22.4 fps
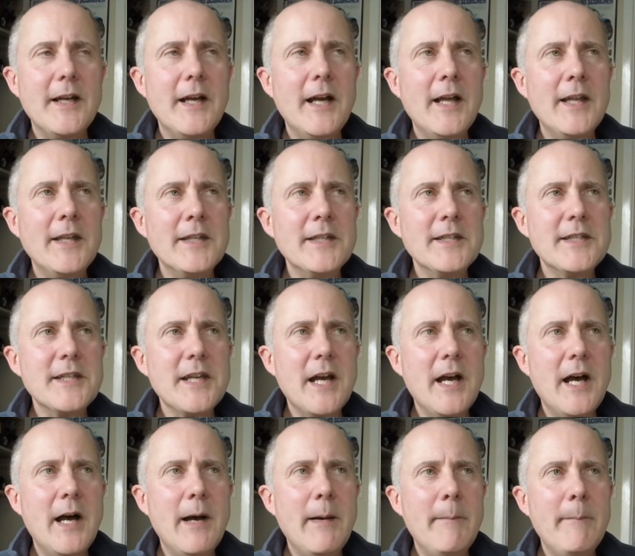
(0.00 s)
And
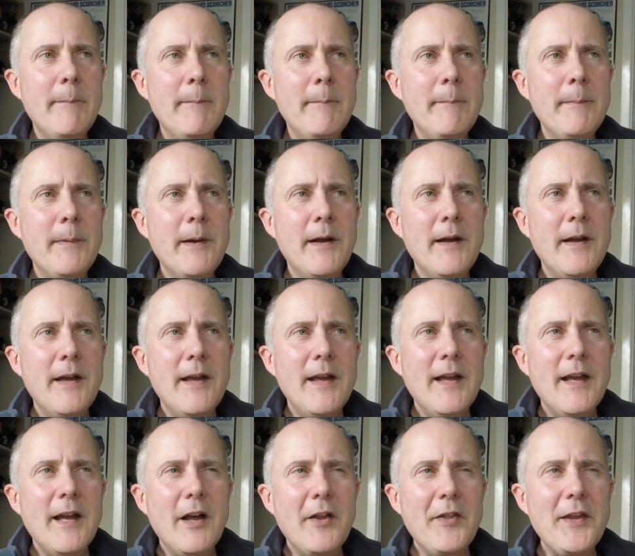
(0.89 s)
I
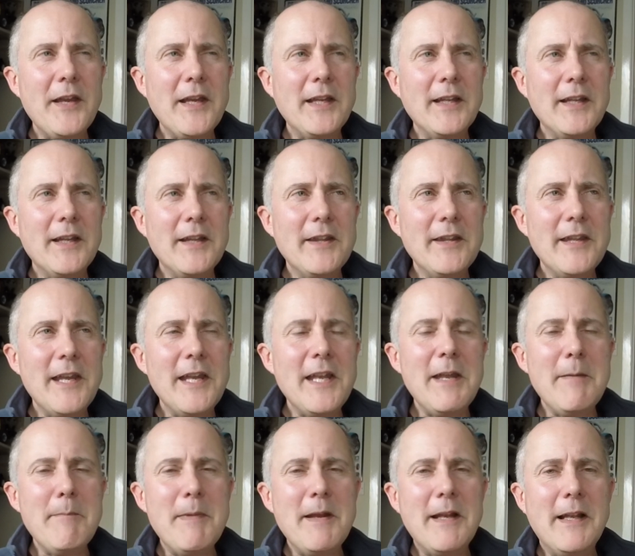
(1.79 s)
think
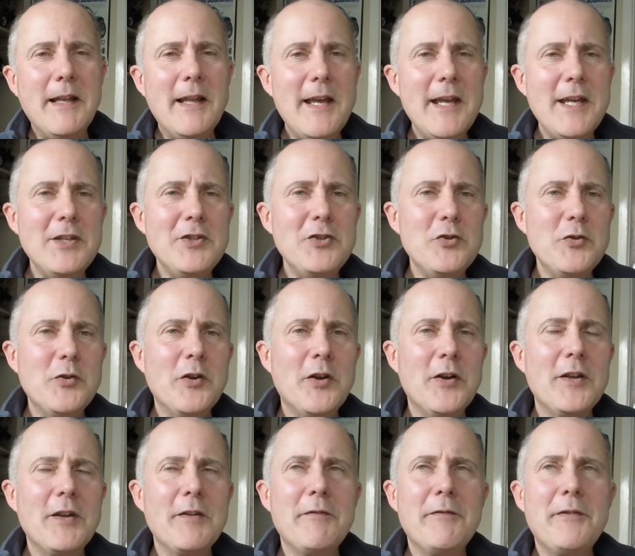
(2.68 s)
then in middle age you
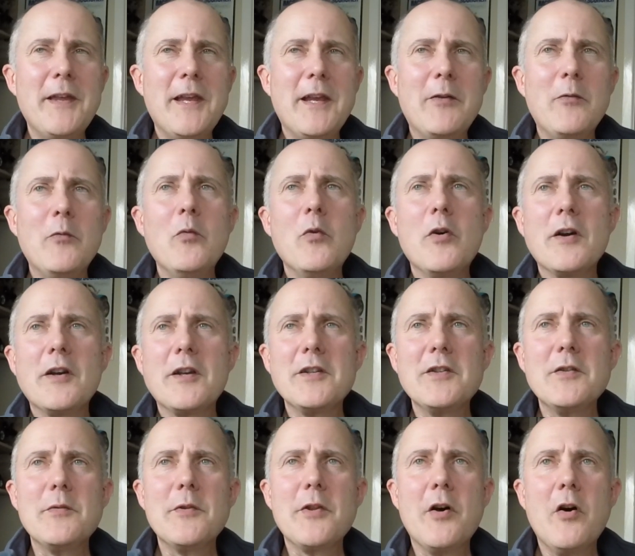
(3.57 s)
kind of think, oh, I
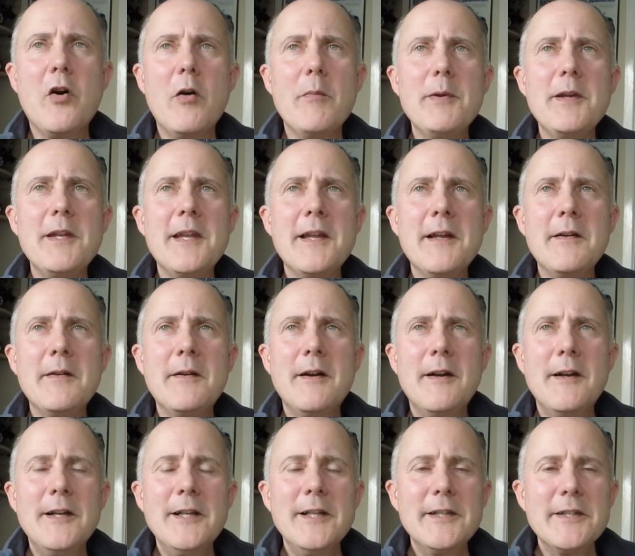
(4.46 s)
could do with a hobby now.
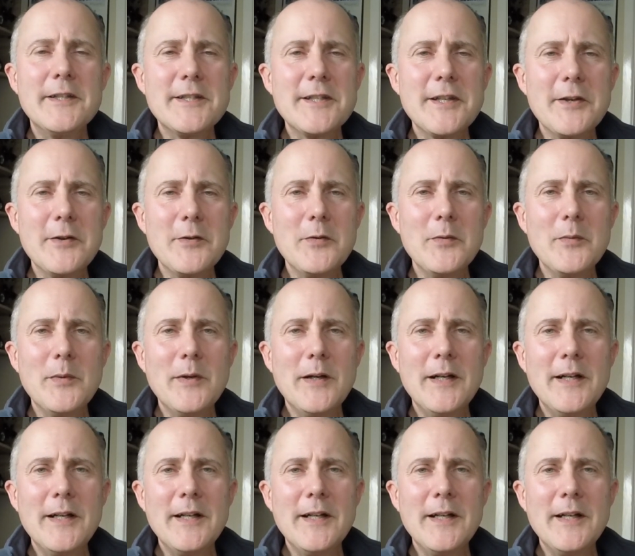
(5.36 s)
So